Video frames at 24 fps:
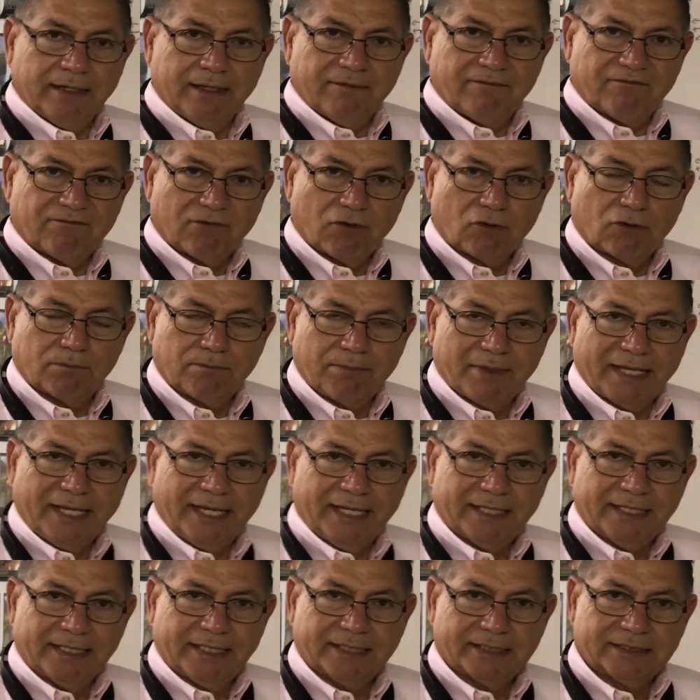floor
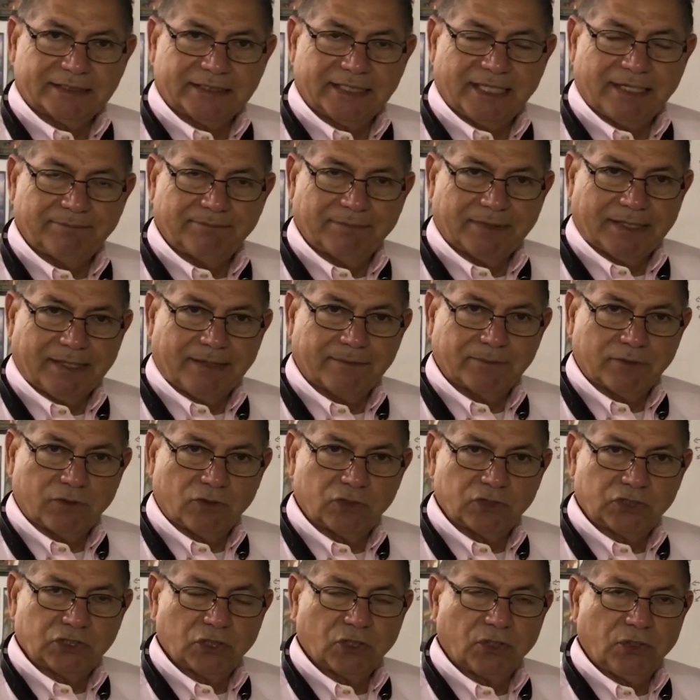plan, except I'm going
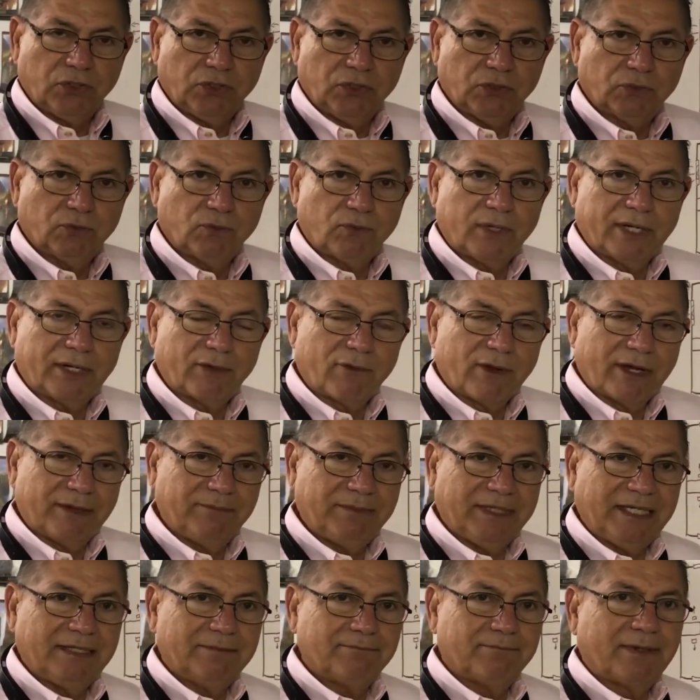to show you what do I
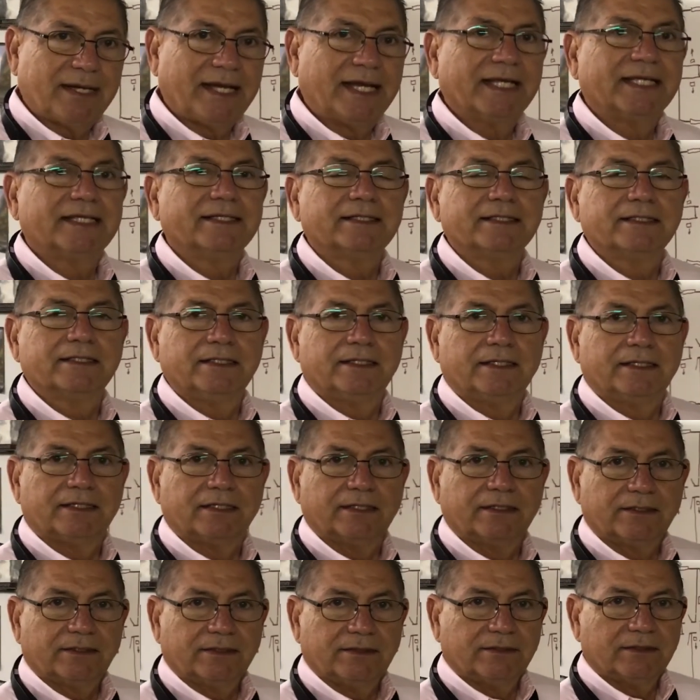mean by
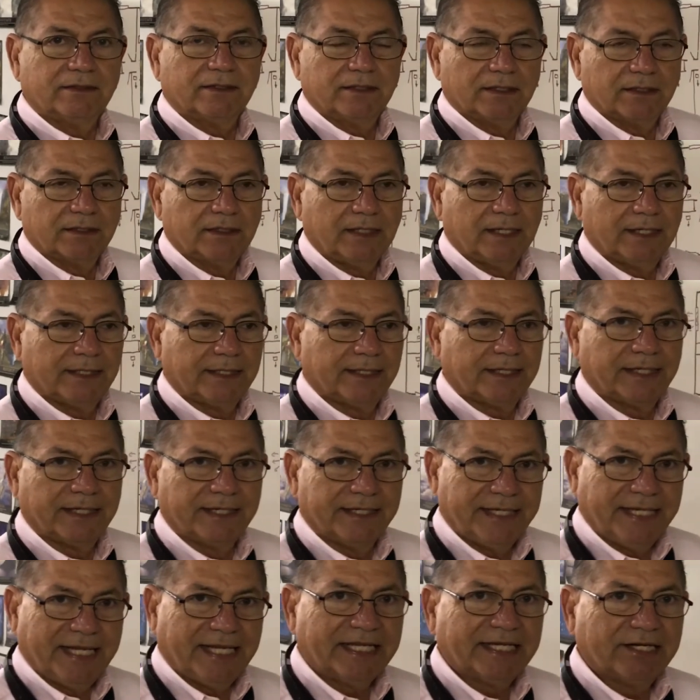
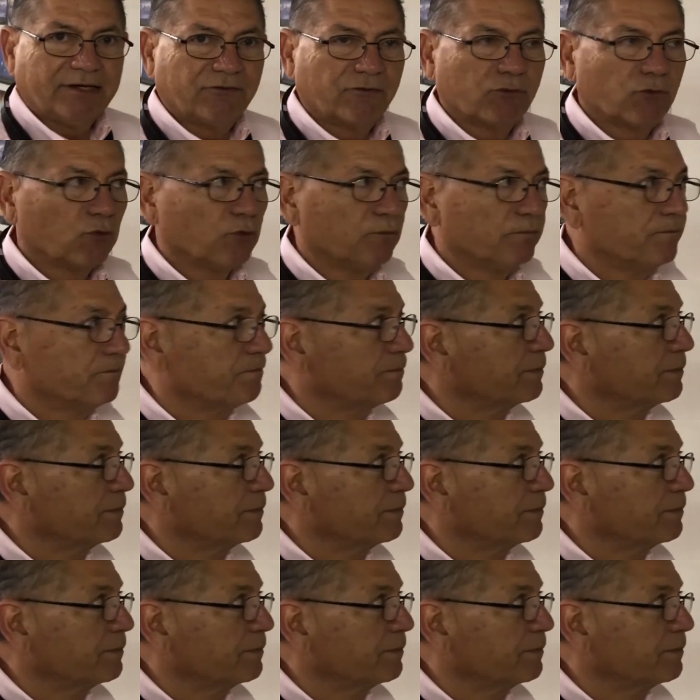negative room.